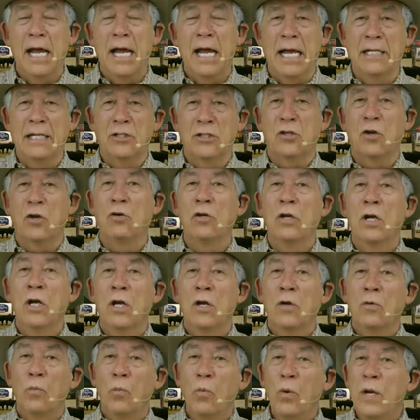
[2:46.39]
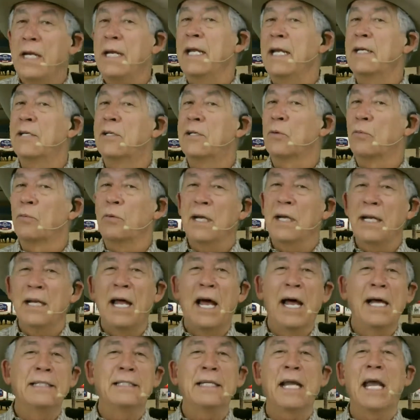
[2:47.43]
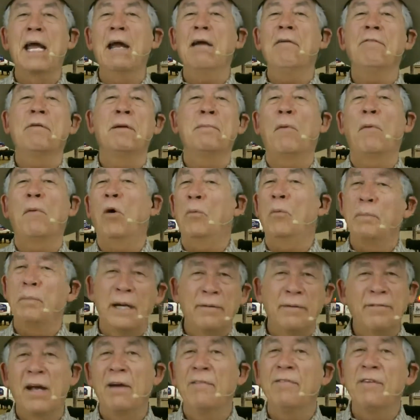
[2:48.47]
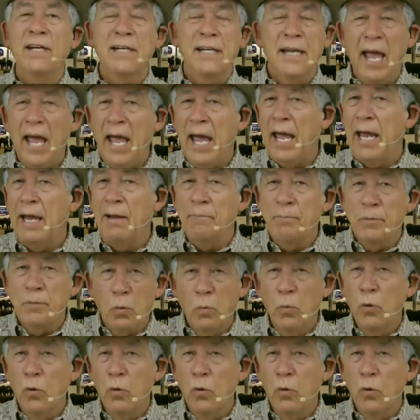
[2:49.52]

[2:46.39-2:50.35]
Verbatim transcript: And so we need to realize every moment of every day